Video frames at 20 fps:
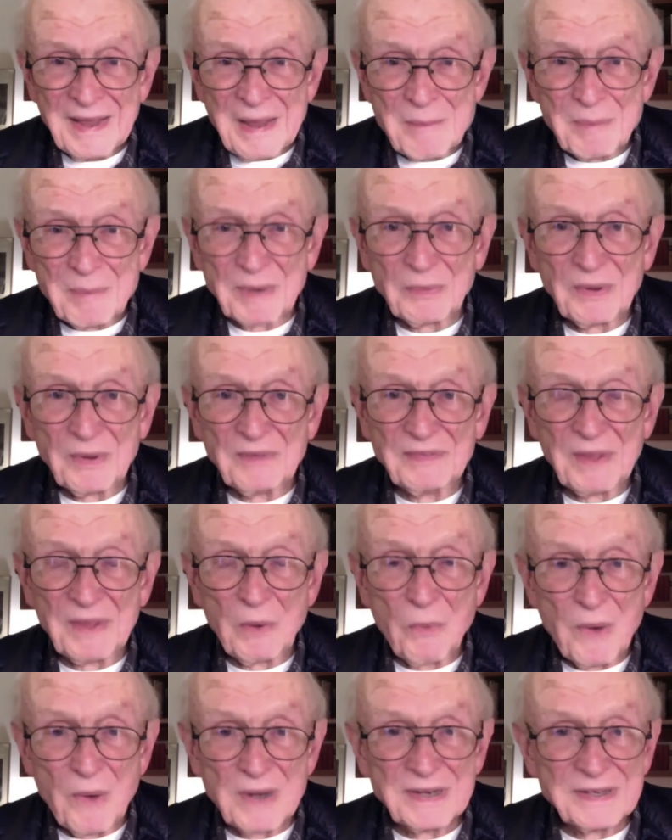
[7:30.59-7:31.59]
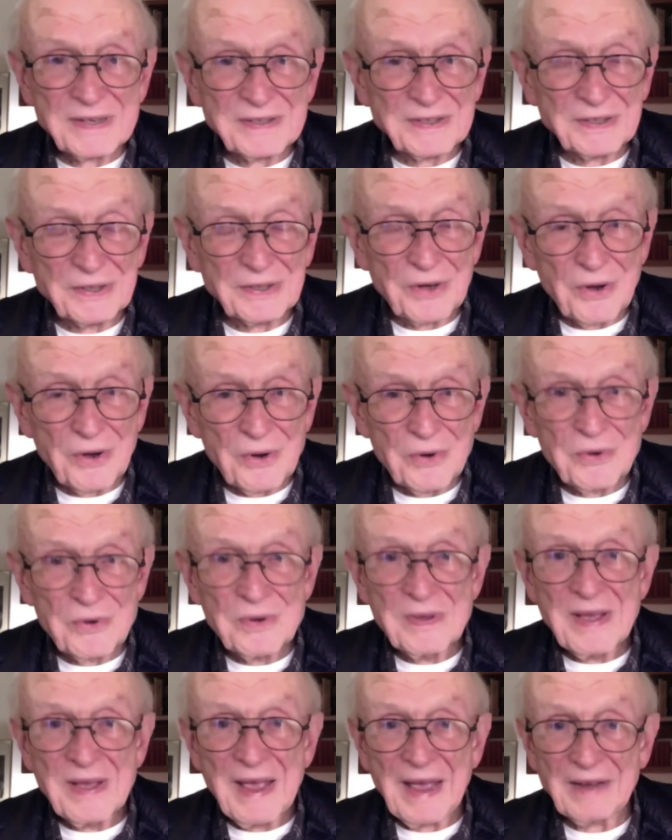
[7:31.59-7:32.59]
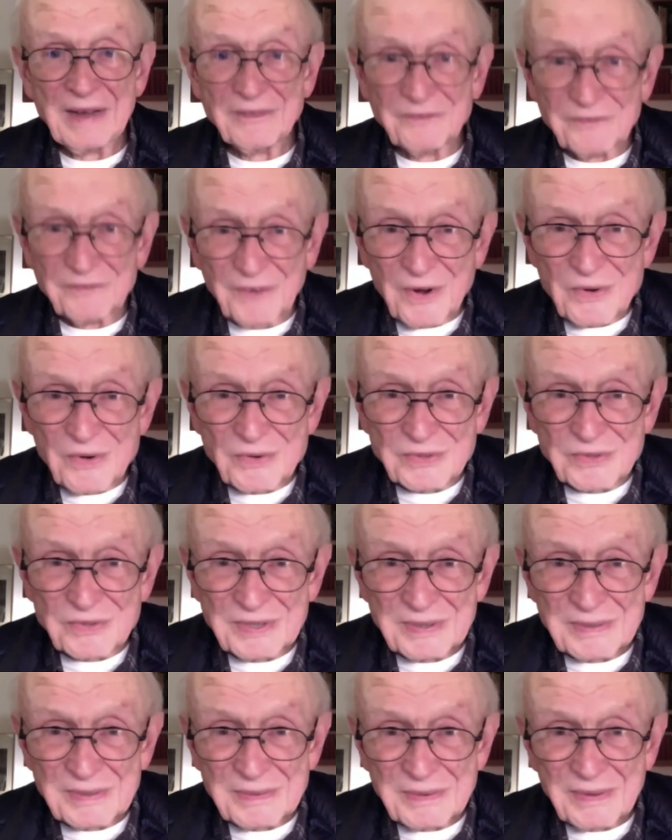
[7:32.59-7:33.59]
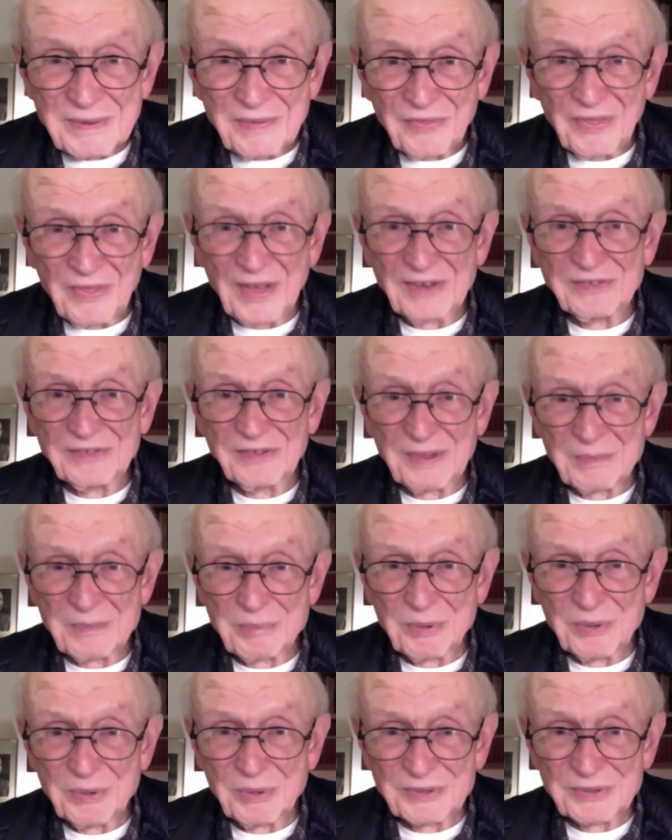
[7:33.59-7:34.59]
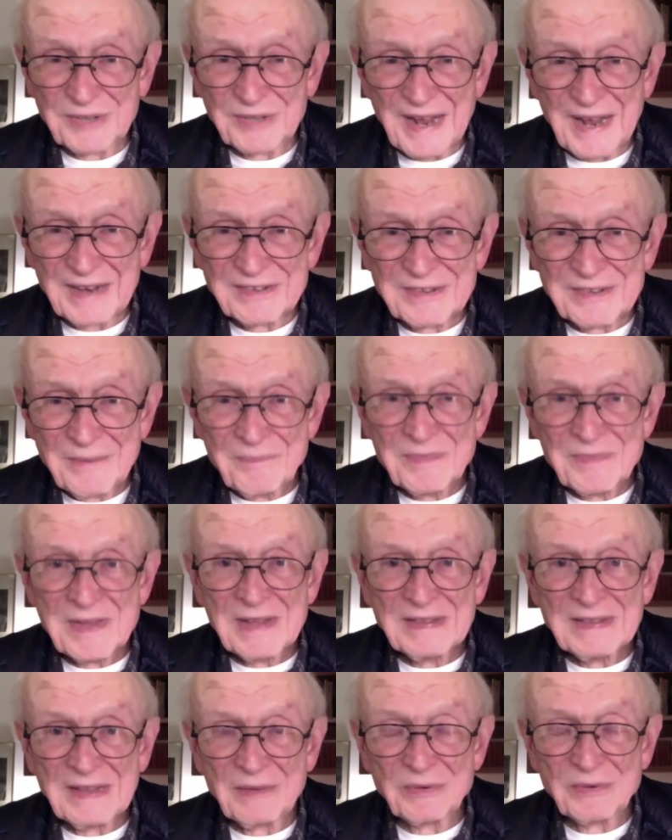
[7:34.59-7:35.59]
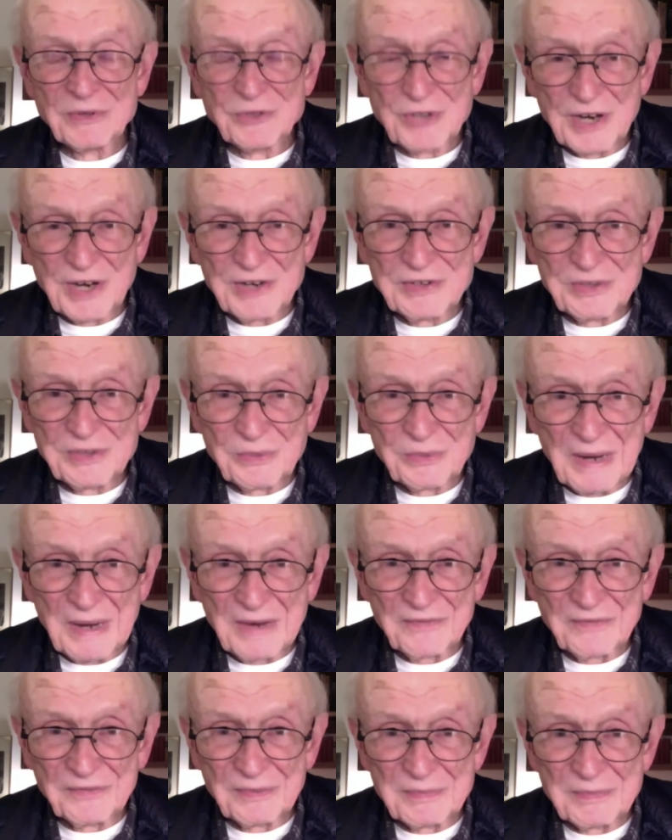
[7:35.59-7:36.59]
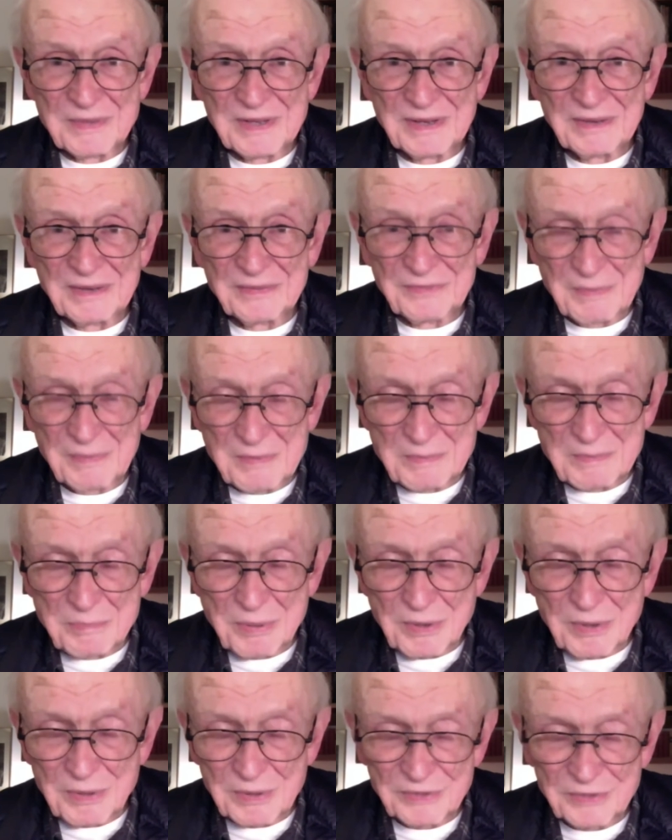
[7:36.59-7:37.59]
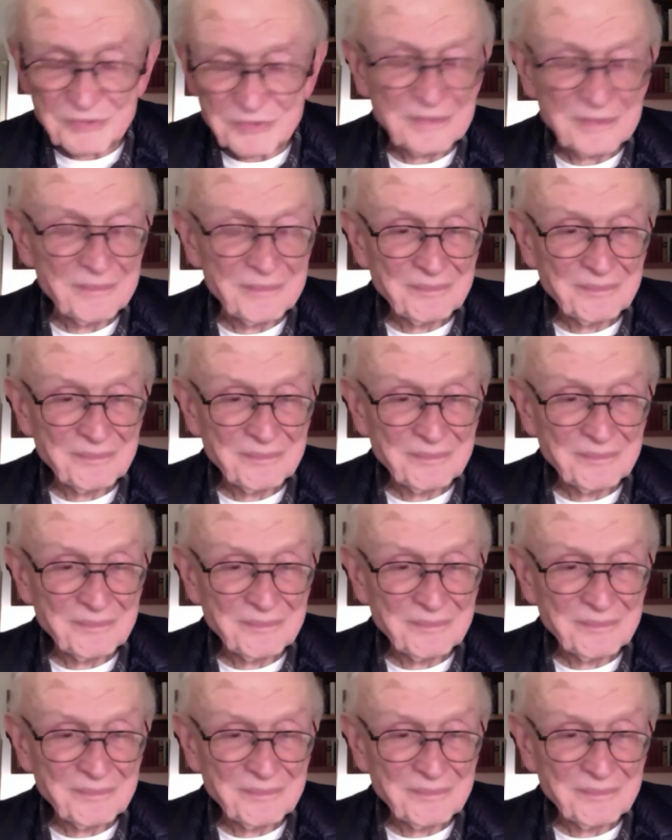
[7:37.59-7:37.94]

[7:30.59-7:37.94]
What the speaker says: But if they wanted to go and vote, thanks to the poll tax, they were chased away from the polls.